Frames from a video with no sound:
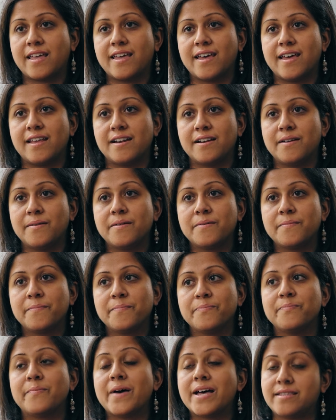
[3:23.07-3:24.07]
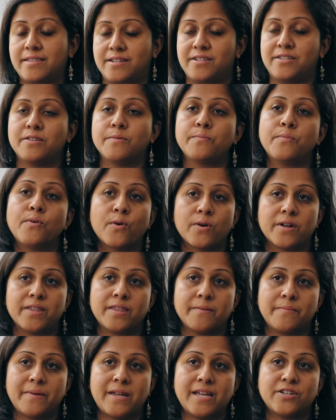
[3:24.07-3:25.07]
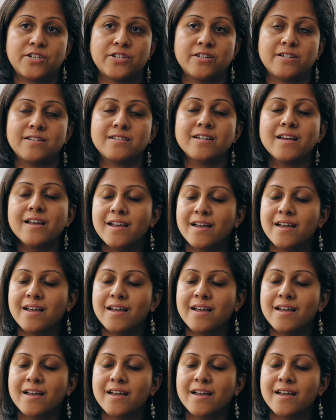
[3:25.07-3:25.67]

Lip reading: can best support the patient.